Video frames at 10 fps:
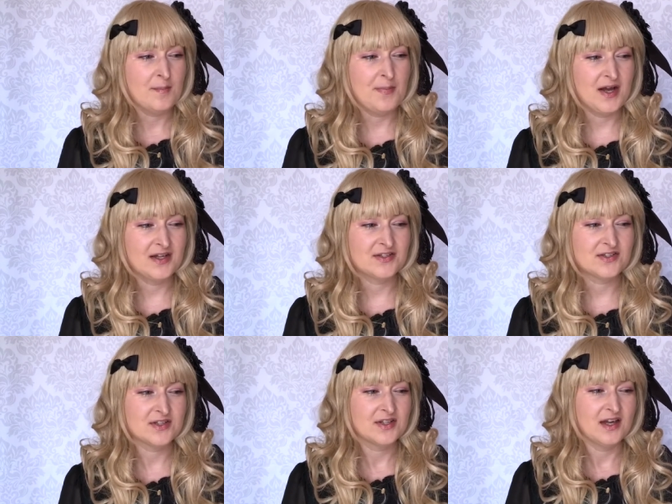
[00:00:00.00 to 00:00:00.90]

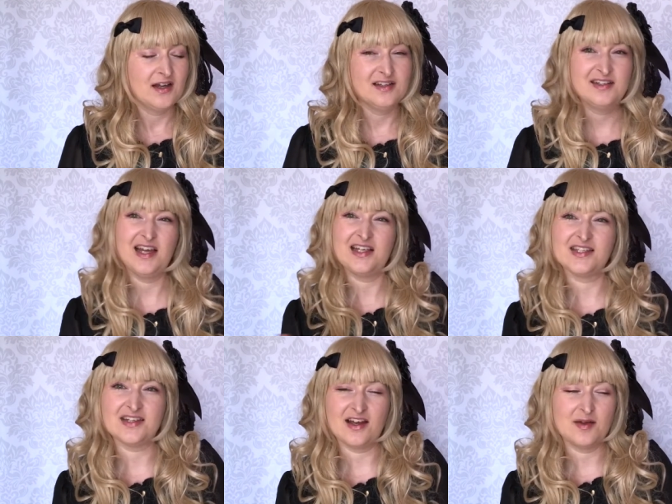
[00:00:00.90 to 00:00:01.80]
but
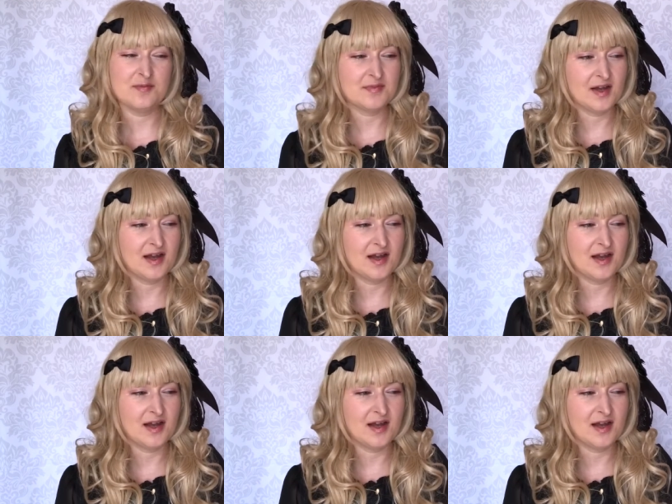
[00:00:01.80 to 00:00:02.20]
next time